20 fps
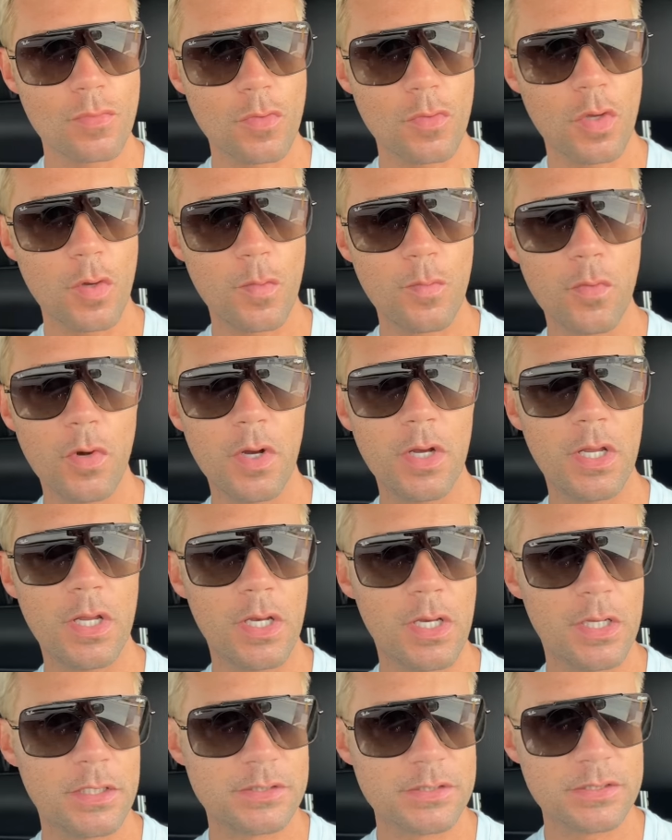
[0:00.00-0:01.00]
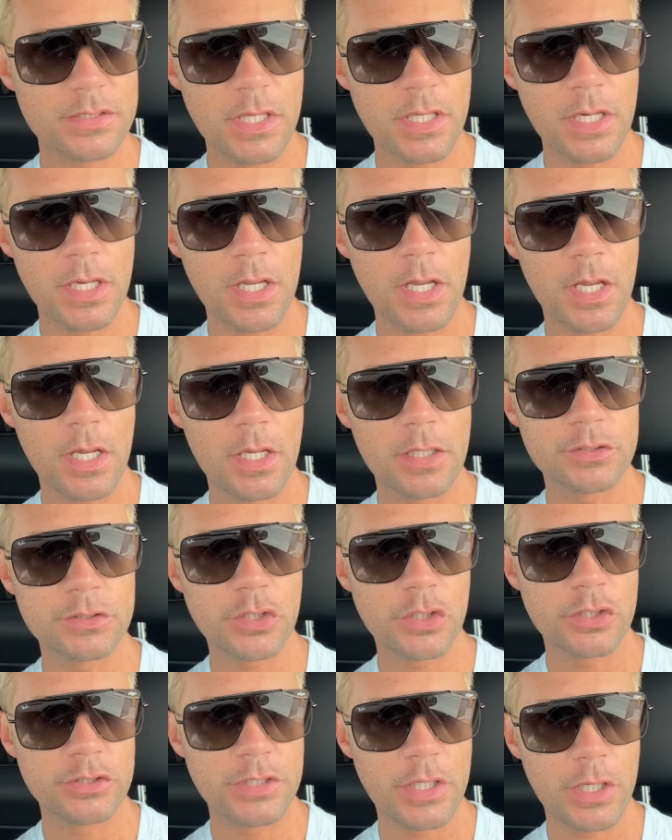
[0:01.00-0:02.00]
Good morning. It's Sunday. It's
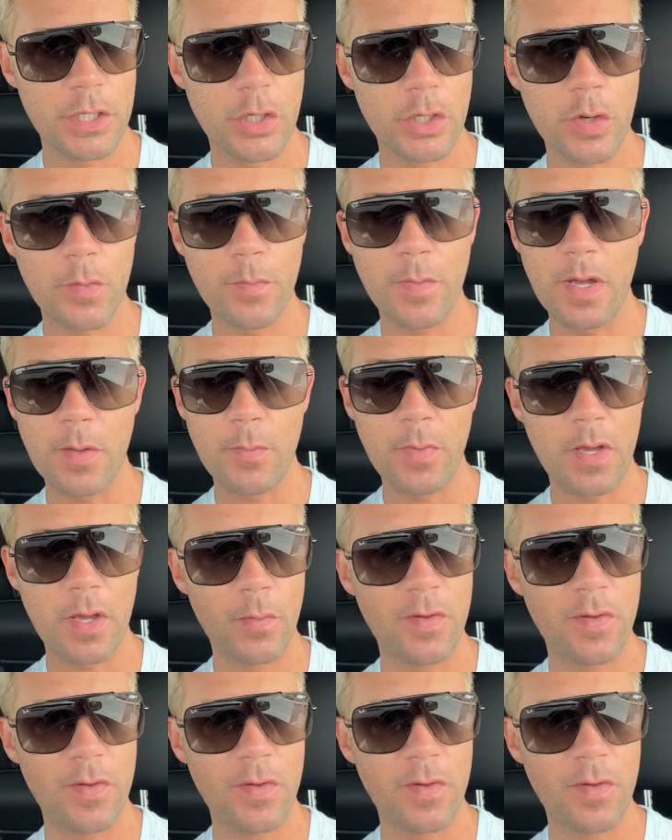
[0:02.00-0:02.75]
our day to go bye-bye.